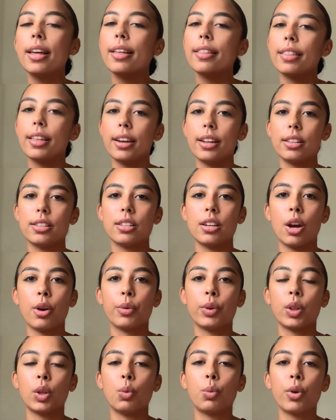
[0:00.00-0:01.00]
then it's not
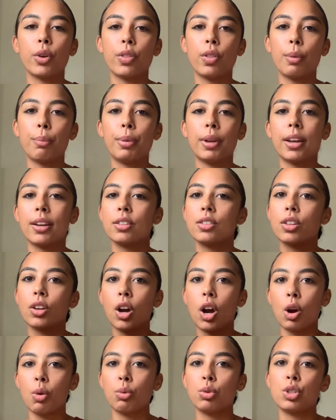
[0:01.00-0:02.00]
really worth it because the
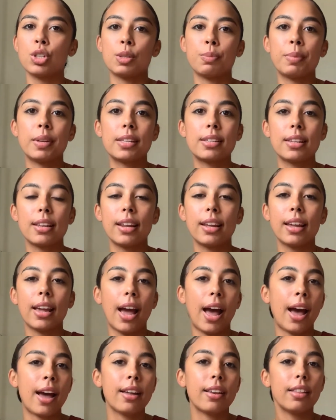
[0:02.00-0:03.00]
car will just be sitting
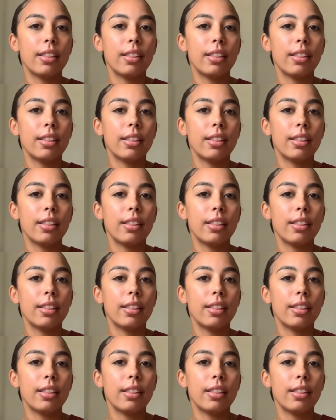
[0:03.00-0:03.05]
at